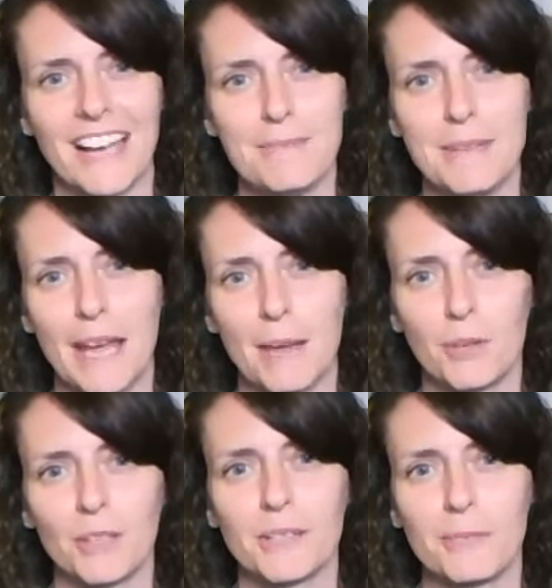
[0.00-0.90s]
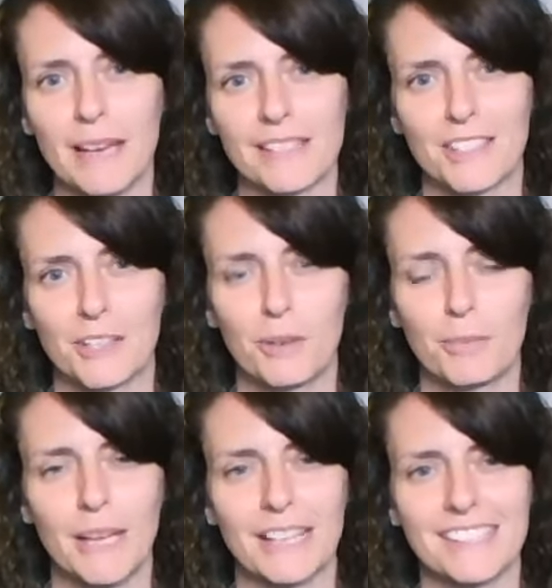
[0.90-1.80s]
I'm an Emerald Ambassador with
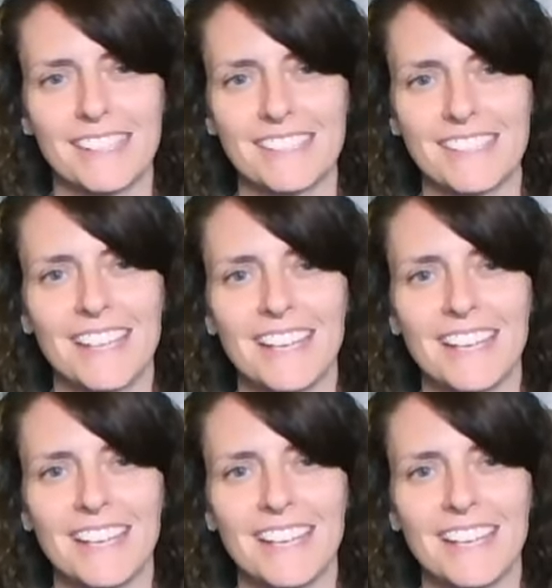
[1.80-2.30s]
Plexus.